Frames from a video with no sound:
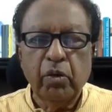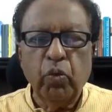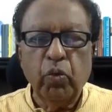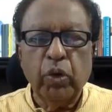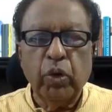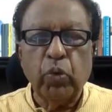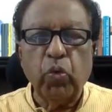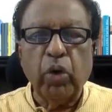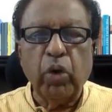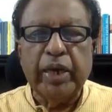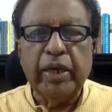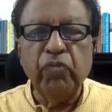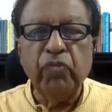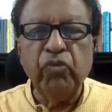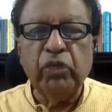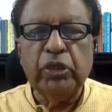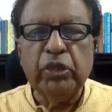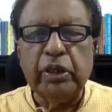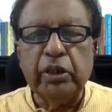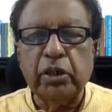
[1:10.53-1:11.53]
were vying
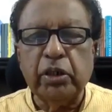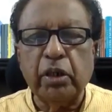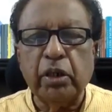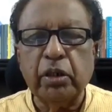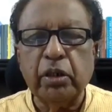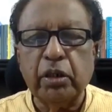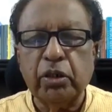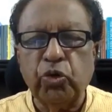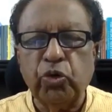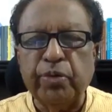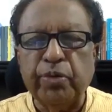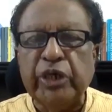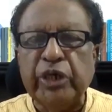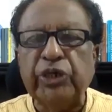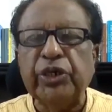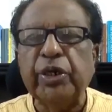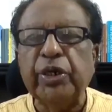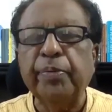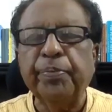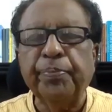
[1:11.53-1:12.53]
with each other to
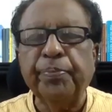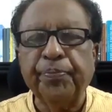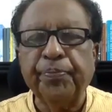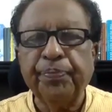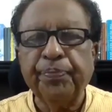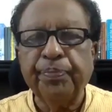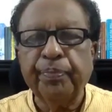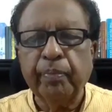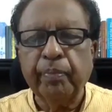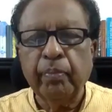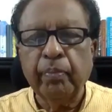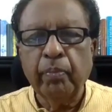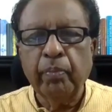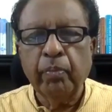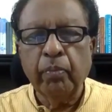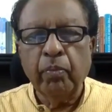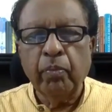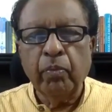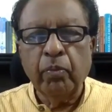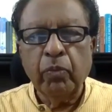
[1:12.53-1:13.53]
meet him.
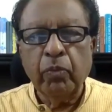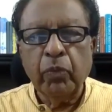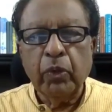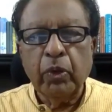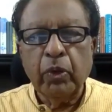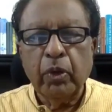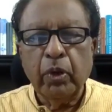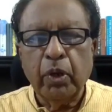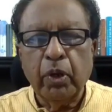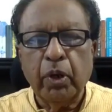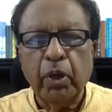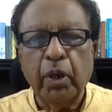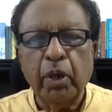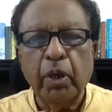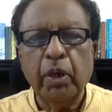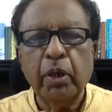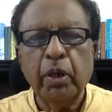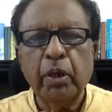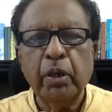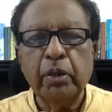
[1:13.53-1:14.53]

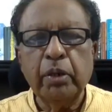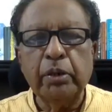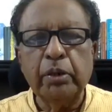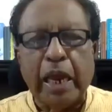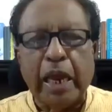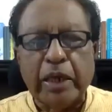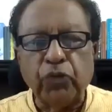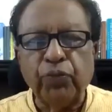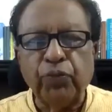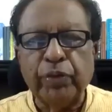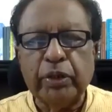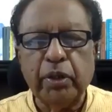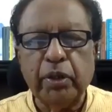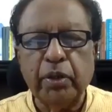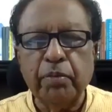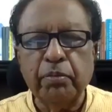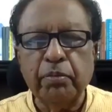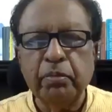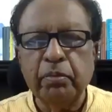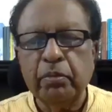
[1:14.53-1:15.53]
He dealt with
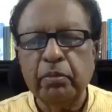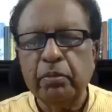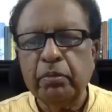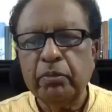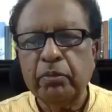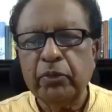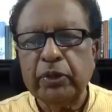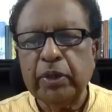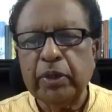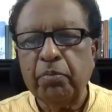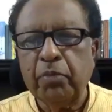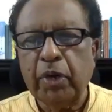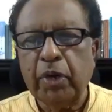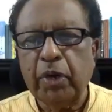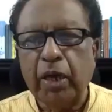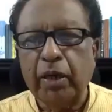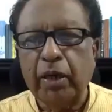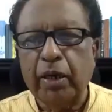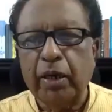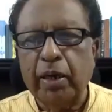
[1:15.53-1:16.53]
him with them
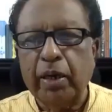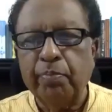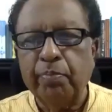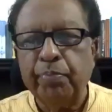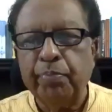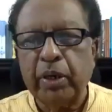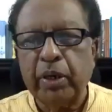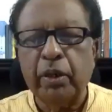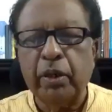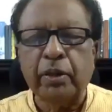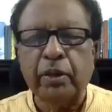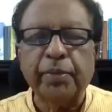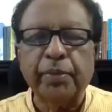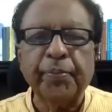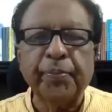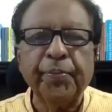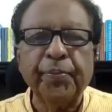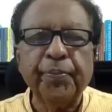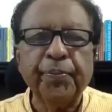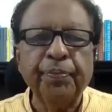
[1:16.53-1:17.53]
like an emperor.
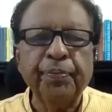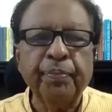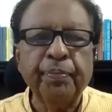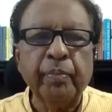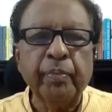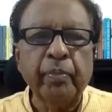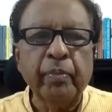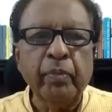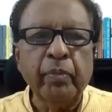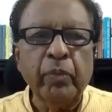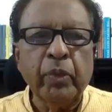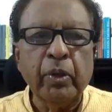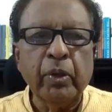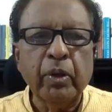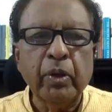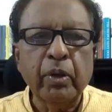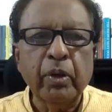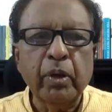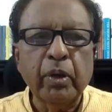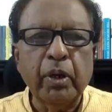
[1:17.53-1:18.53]

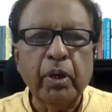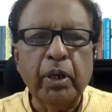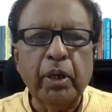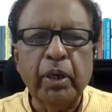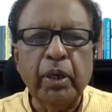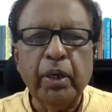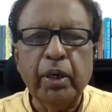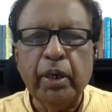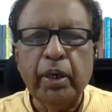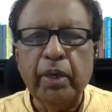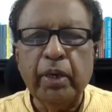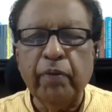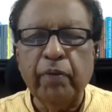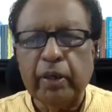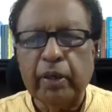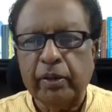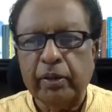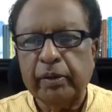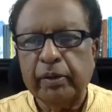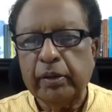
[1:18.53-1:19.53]
He
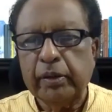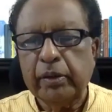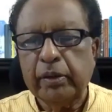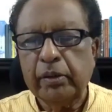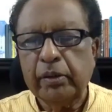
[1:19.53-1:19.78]
even